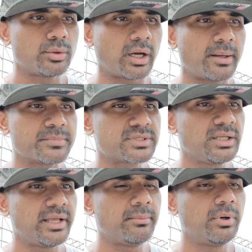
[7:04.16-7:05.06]
I'm
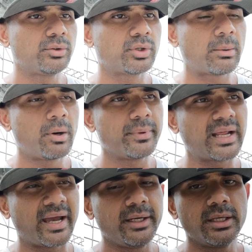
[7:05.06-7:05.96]
still able to come up
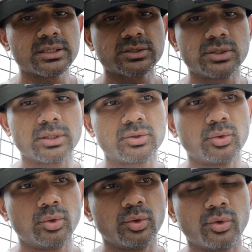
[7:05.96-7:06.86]
with ideas
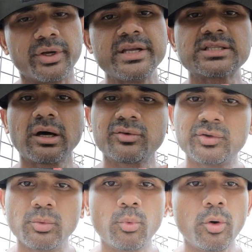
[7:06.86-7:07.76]
to reach out
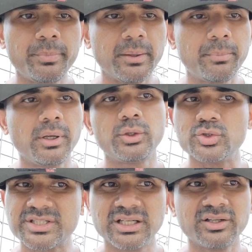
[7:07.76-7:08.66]
to more people, to
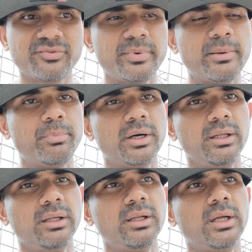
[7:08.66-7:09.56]
serve
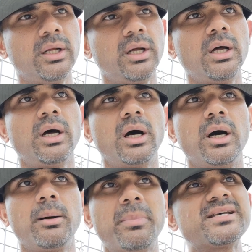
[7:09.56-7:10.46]
people.
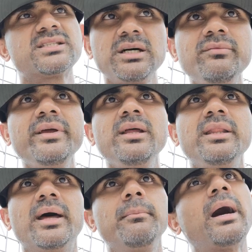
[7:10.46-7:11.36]
By serving
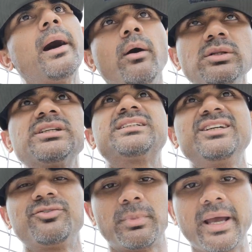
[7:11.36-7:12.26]
them, I also
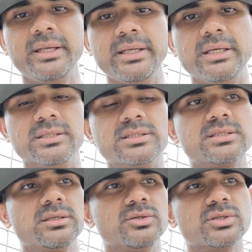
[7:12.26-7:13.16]
serve my
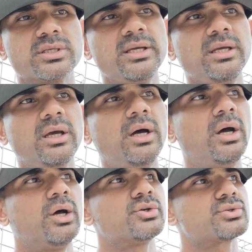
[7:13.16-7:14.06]
needs, you see.
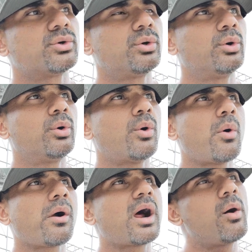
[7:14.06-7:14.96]

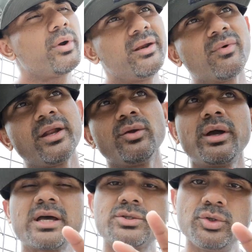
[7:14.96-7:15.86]
So I would invite you
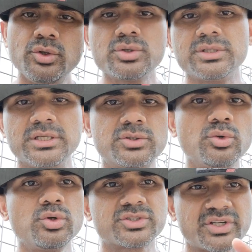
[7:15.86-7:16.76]
guys to use these
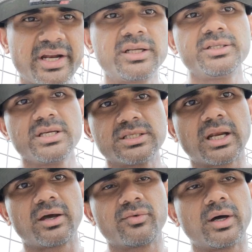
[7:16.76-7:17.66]
two strategies
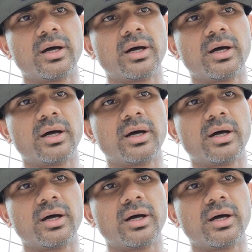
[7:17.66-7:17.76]
that I've